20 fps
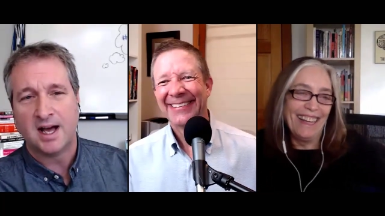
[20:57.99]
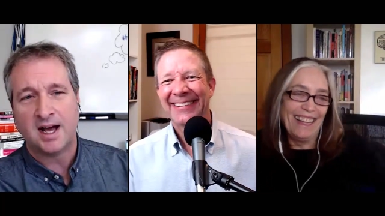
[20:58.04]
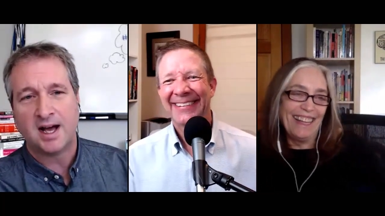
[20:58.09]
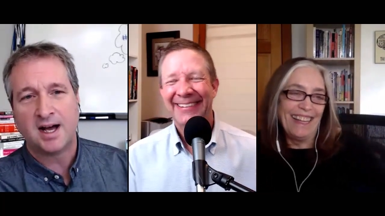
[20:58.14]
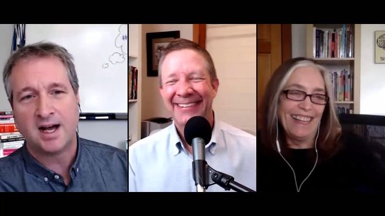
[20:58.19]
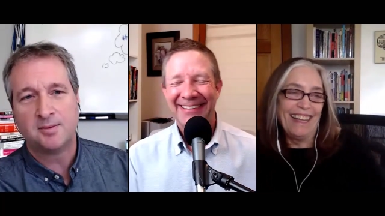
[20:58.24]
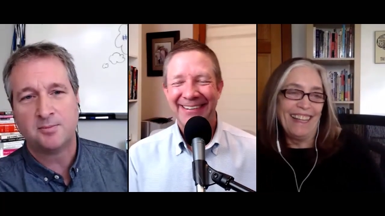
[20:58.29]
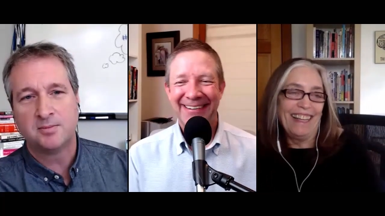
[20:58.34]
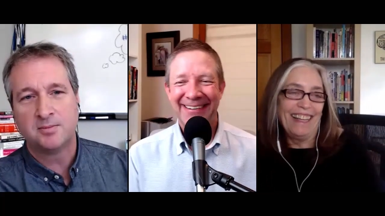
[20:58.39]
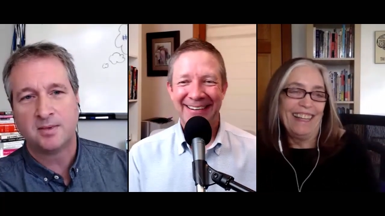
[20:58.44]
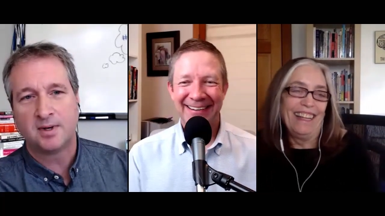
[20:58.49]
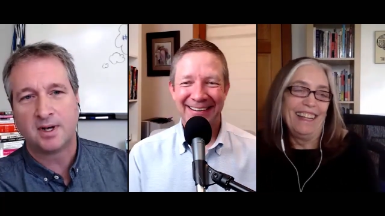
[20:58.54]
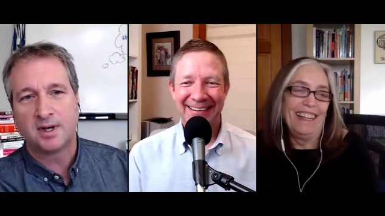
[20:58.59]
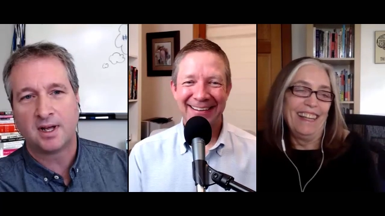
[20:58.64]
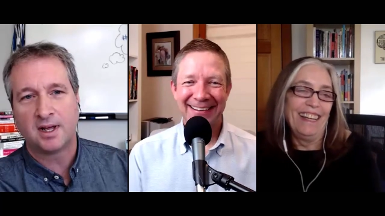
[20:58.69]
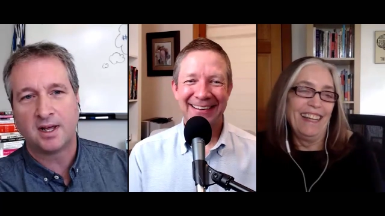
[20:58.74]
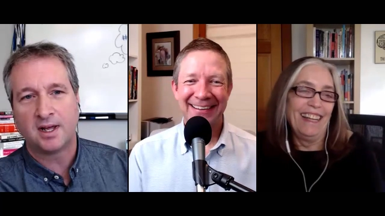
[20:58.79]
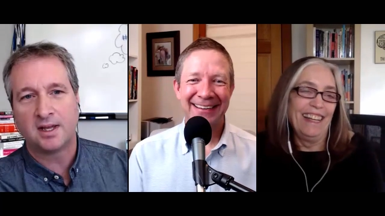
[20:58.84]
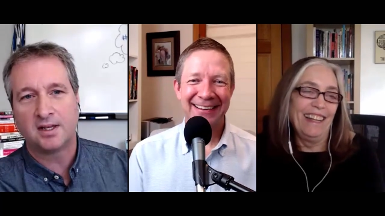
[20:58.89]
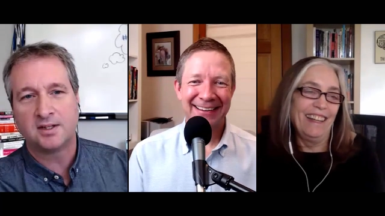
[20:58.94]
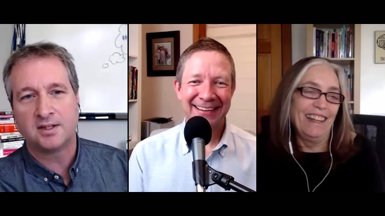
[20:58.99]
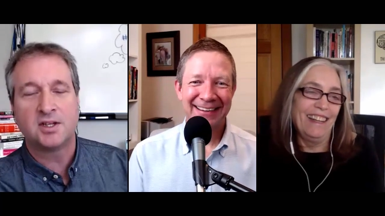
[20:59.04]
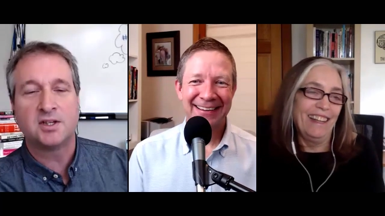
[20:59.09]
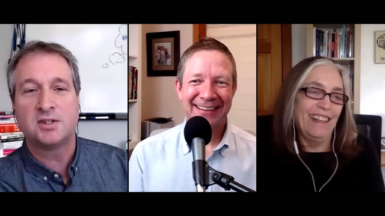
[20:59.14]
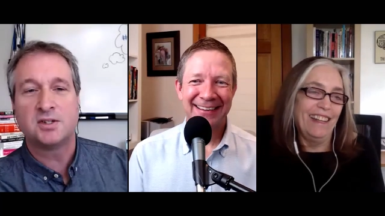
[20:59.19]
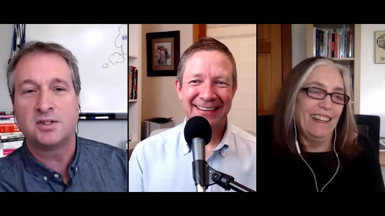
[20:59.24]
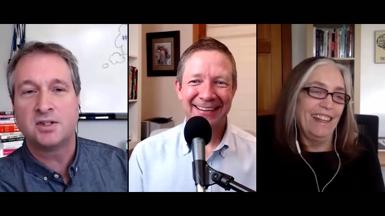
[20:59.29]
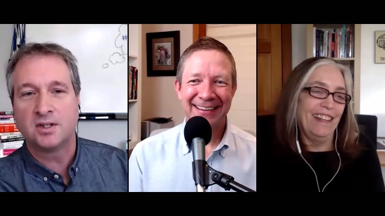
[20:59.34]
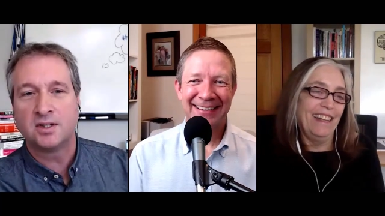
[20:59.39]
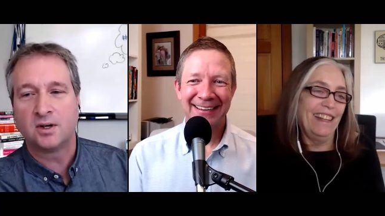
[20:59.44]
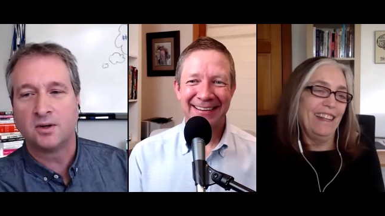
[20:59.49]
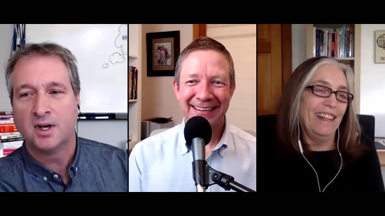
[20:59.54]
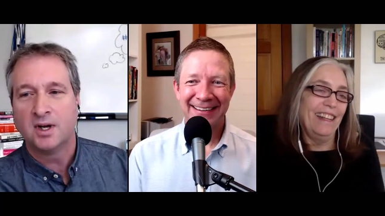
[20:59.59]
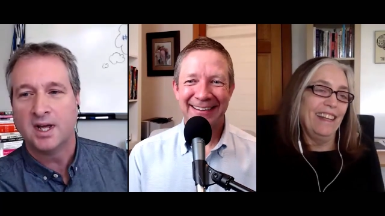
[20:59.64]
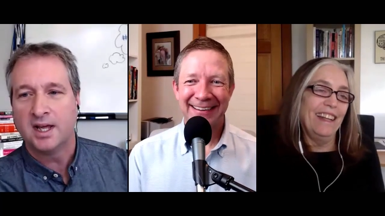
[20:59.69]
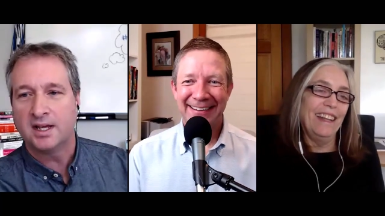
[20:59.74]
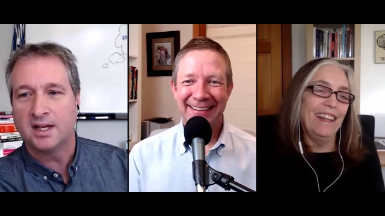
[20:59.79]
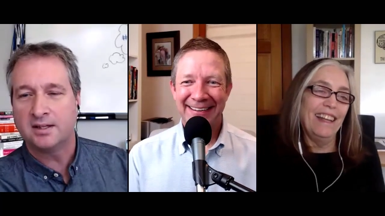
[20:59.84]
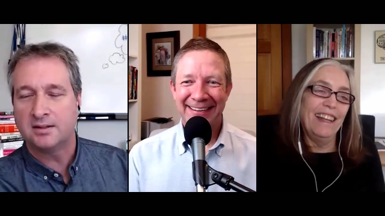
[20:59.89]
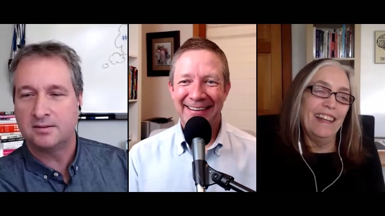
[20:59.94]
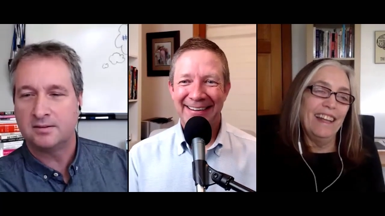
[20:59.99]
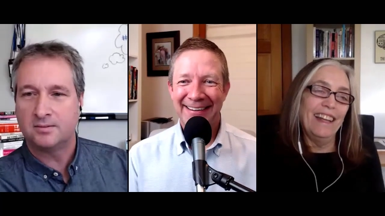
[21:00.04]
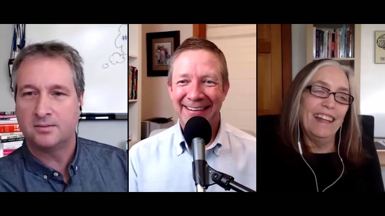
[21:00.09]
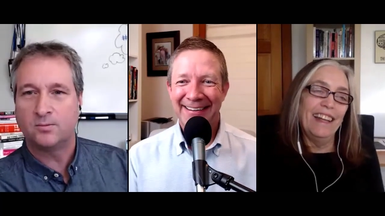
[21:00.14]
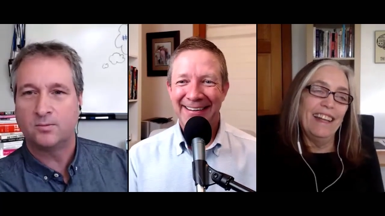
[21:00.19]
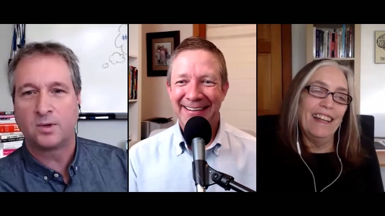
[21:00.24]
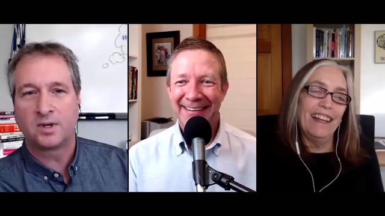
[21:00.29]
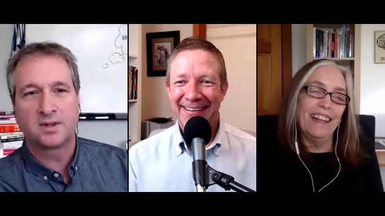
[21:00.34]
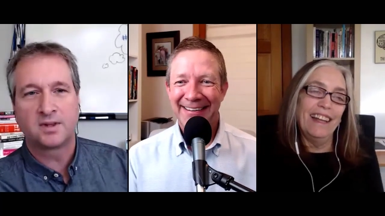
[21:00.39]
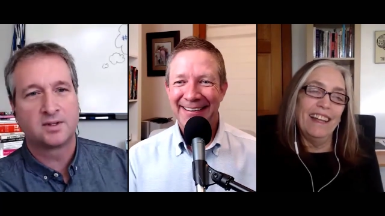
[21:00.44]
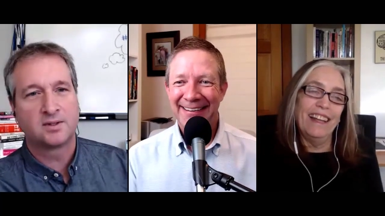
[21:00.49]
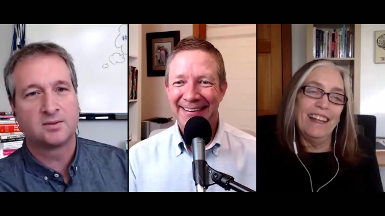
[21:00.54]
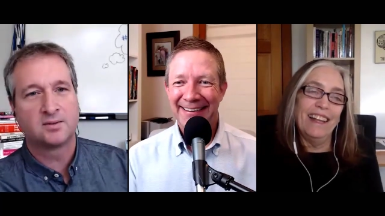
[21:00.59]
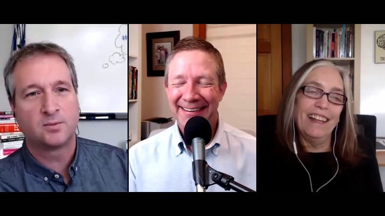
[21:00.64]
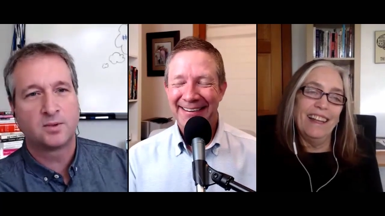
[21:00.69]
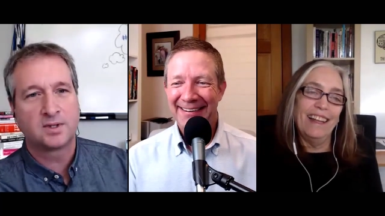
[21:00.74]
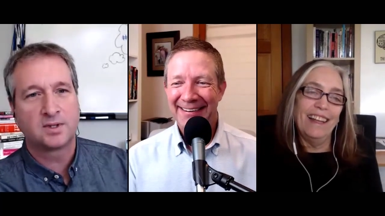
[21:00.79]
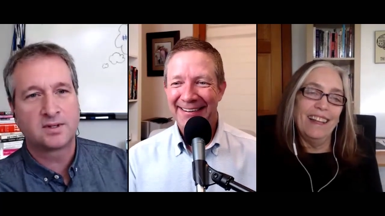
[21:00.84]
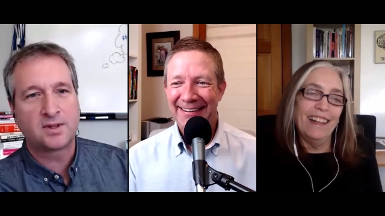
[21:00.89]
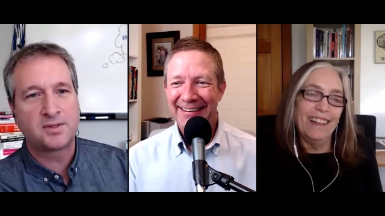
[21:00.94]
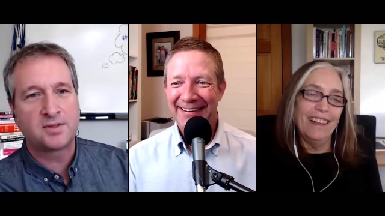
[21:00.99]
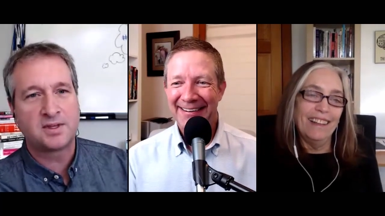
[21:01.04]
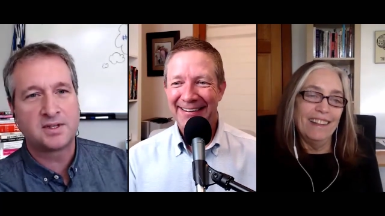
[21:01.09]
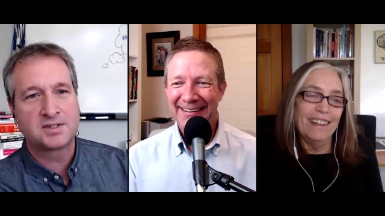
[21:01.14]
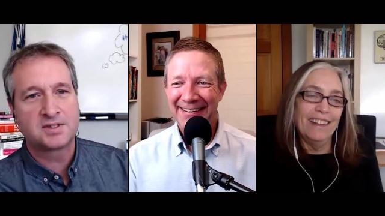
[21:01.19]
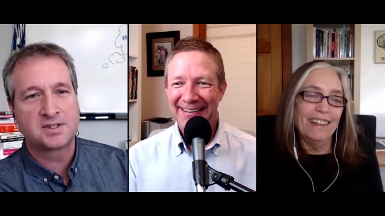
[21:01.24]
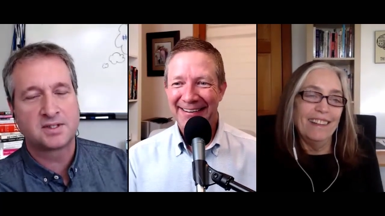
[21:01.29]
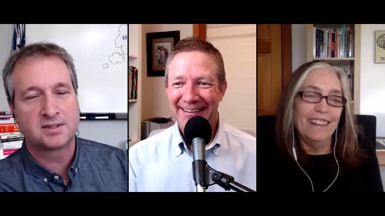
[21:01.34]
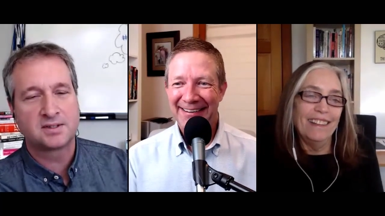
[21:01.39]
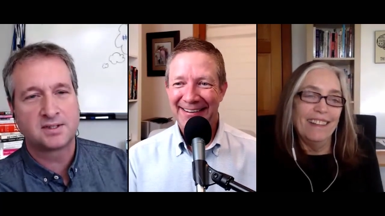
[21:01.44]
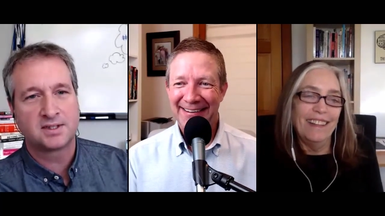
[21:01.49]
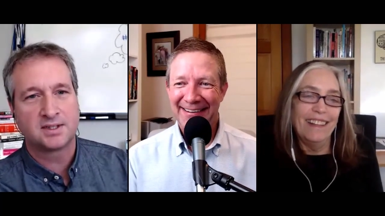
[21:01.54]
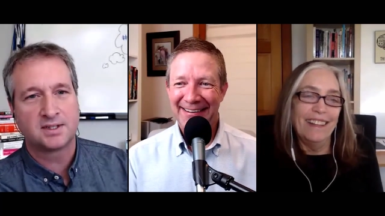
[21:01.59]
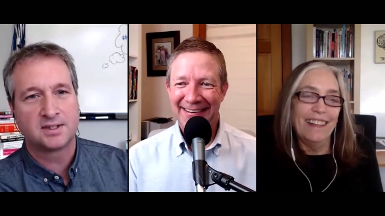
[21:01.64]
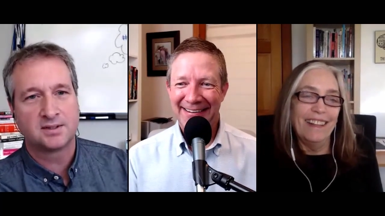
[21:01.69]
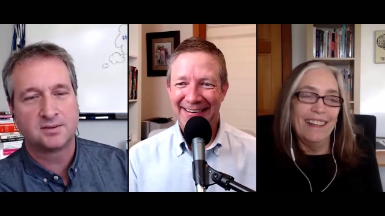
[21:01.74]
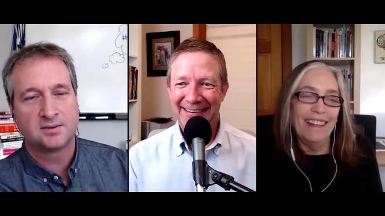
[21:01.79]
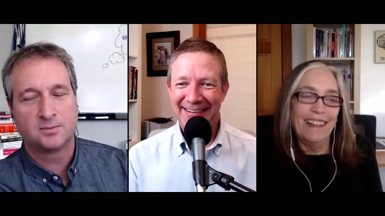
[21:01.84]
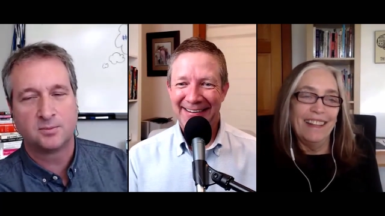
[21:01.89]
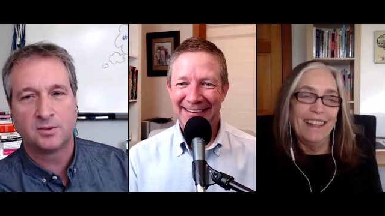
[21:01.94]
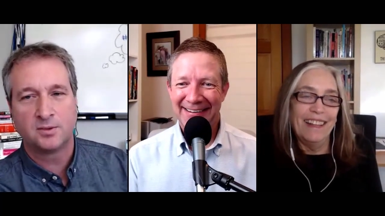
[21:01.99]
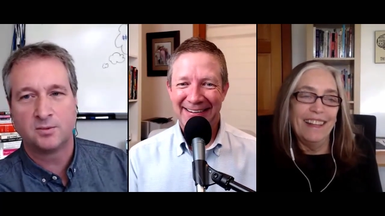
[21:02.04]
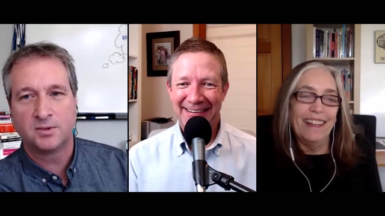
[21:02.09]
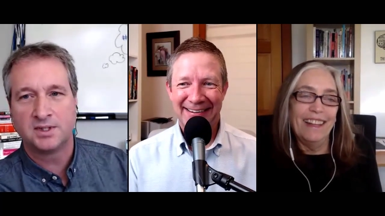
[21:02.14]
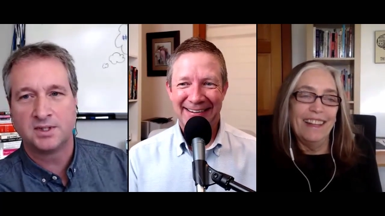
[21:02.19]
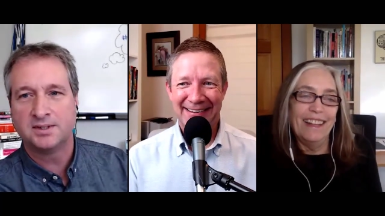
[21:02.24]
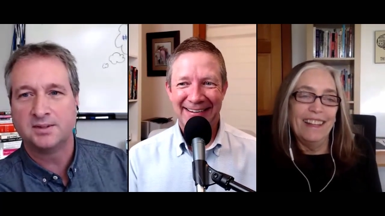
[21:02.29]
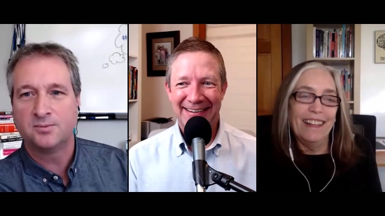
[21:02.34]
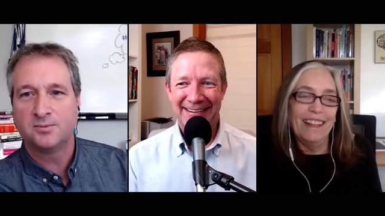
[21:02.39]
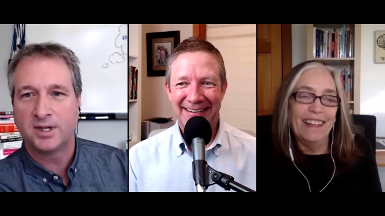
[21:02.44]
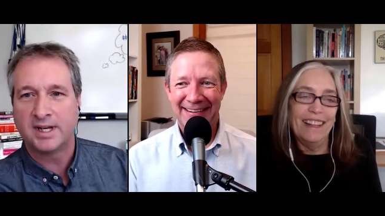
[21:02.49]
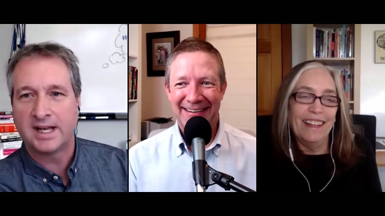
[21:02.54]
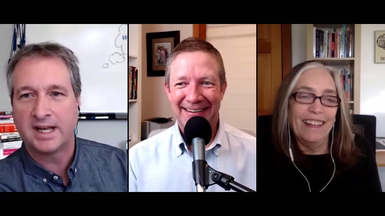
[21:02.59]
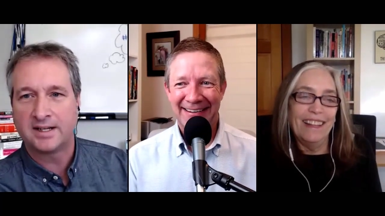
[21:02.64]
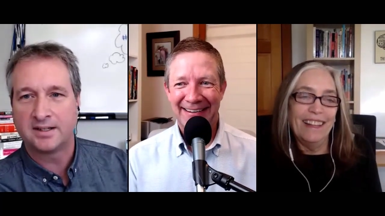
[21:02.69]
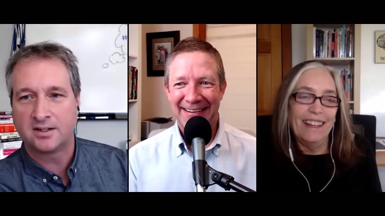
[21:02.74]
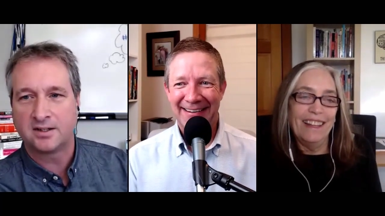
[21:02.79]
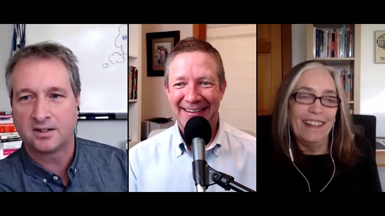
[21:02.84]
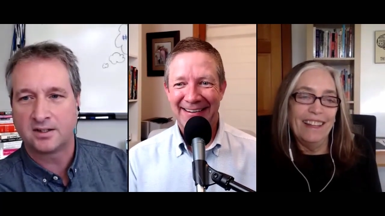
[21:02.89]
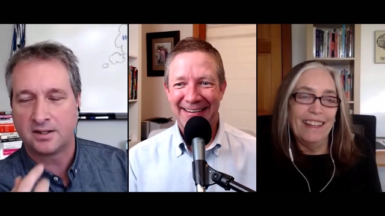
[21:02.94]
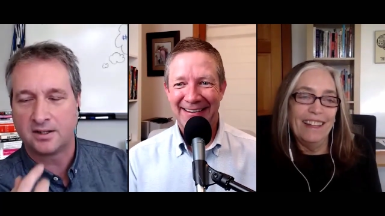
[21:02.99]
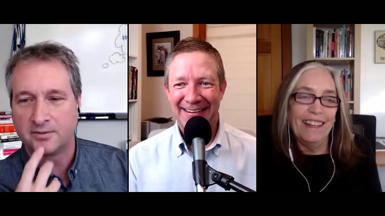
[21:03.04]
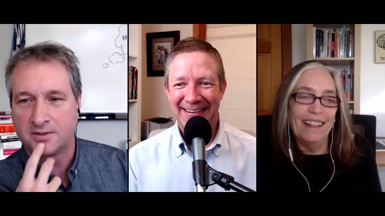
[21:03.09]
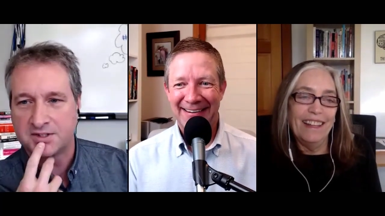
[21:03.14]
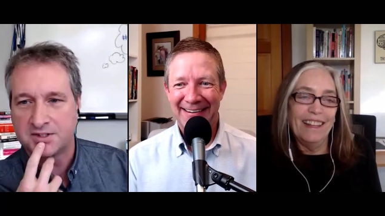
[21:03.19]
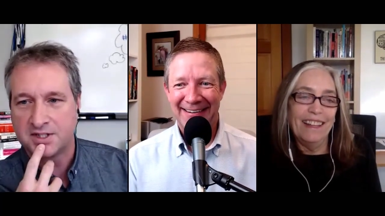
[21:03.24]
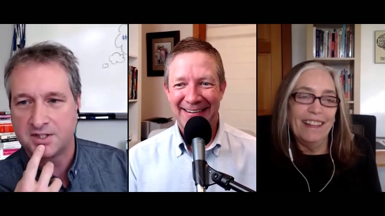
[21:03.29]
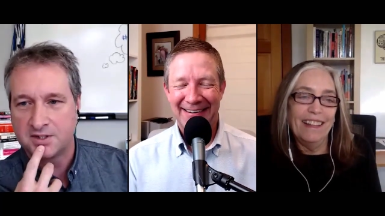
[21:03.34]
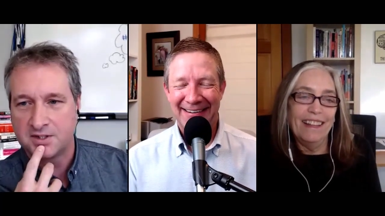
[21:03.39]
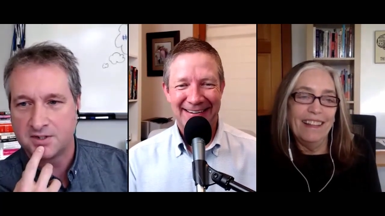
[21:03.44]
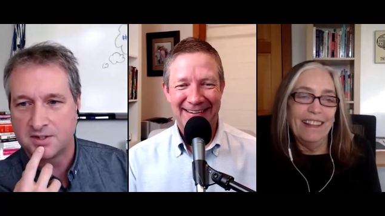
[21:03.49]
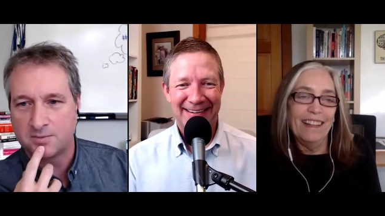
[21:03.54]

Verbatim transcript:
Speaker 1: Um, it, you know, it, one of the one of the things that uh, we we had in our conversations